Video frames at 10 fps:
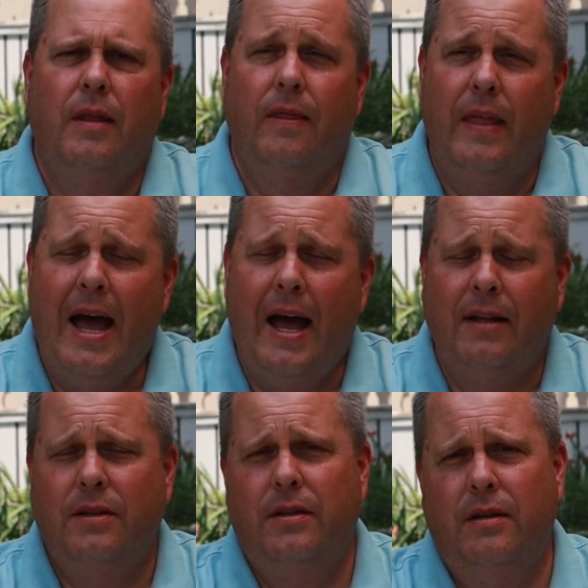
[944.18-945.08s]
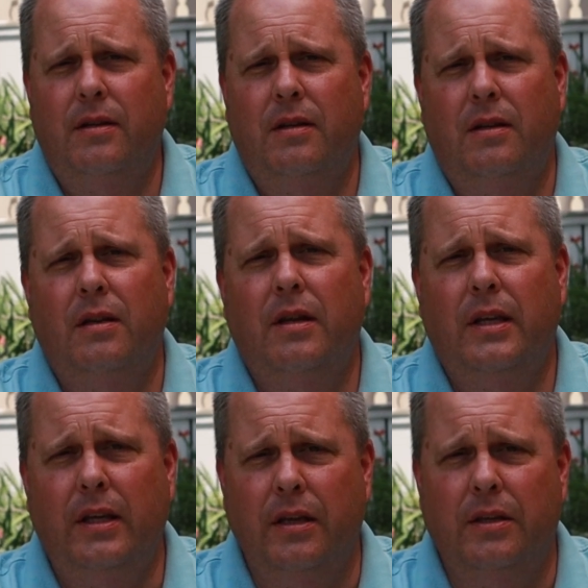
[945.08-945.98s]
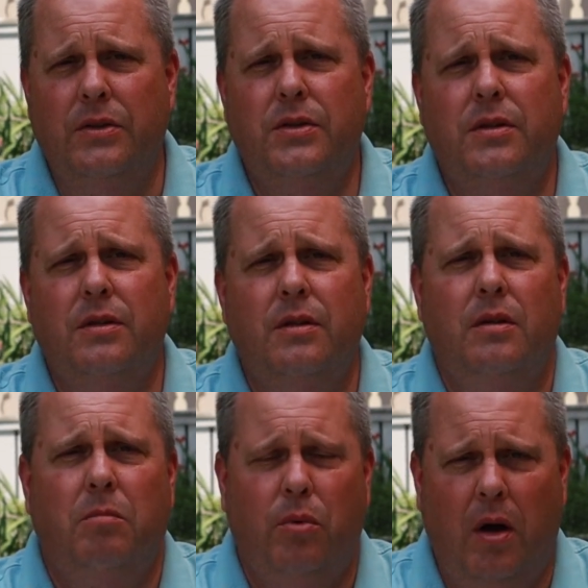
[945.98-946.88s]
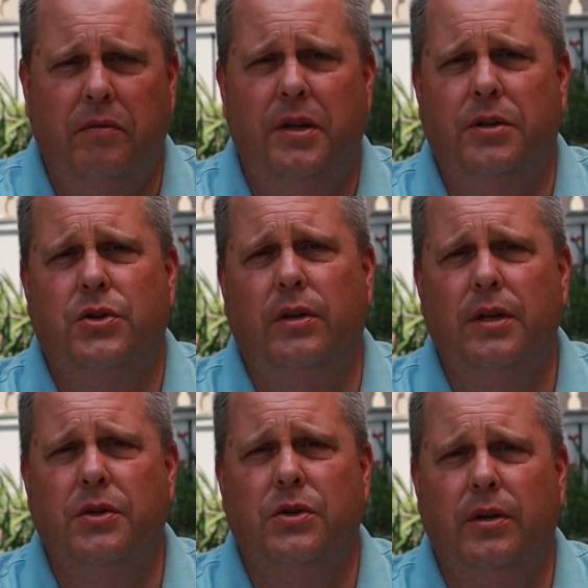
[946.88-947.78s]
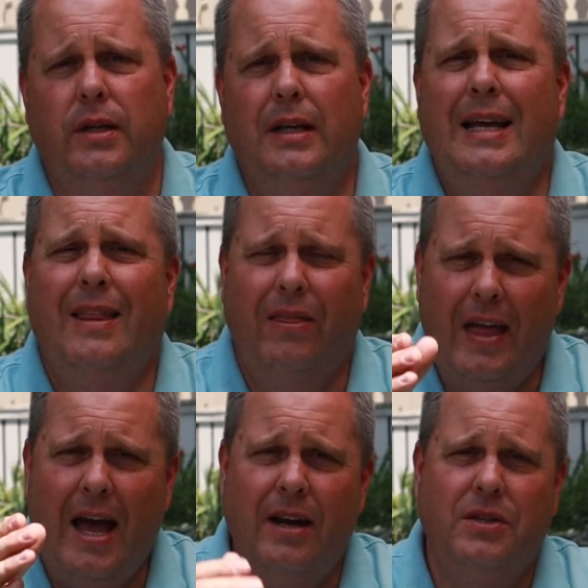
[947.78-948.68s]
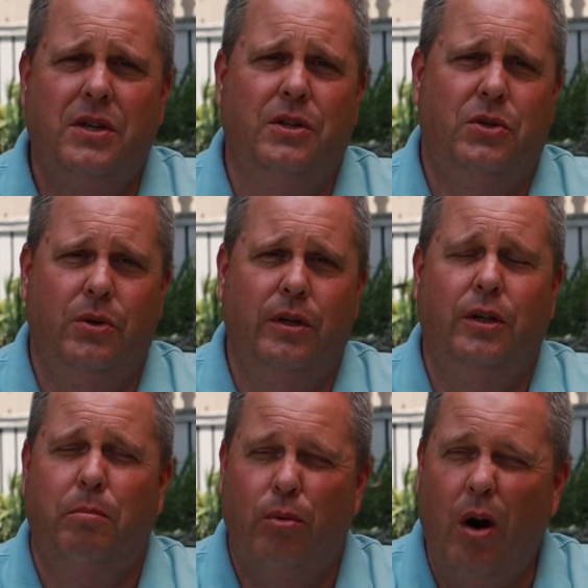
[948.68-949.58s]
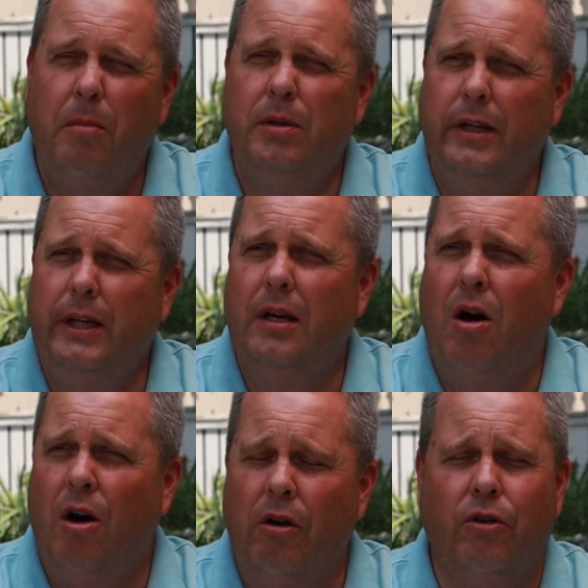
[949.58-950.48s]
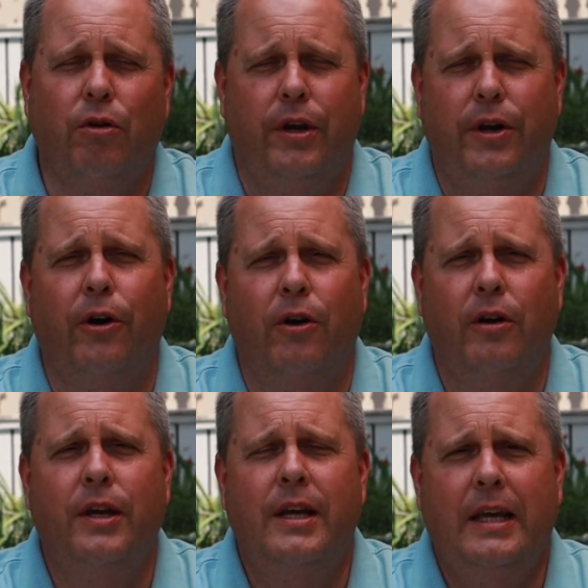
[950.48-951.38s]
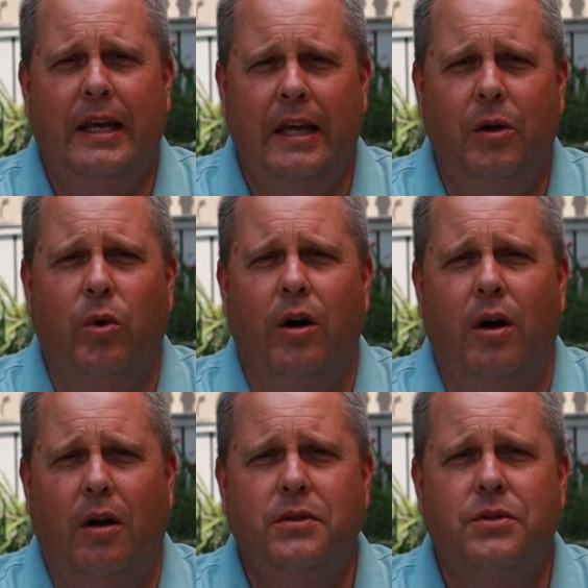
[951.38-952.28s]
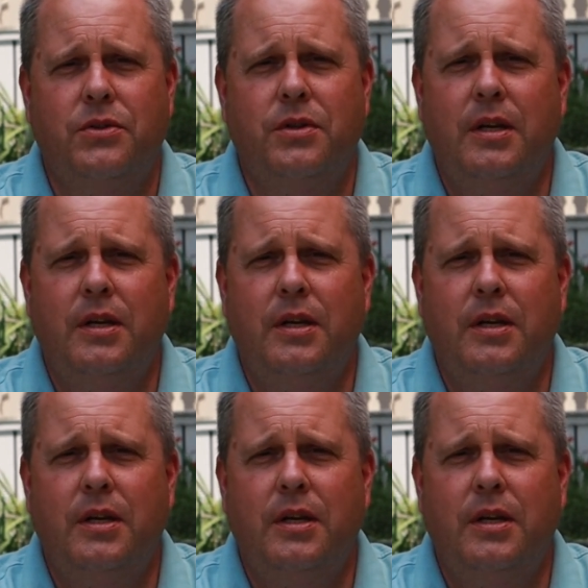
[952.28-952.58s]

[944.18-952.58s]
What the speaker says: That is providential history. That is history you probably aren't going to hear anywhere else.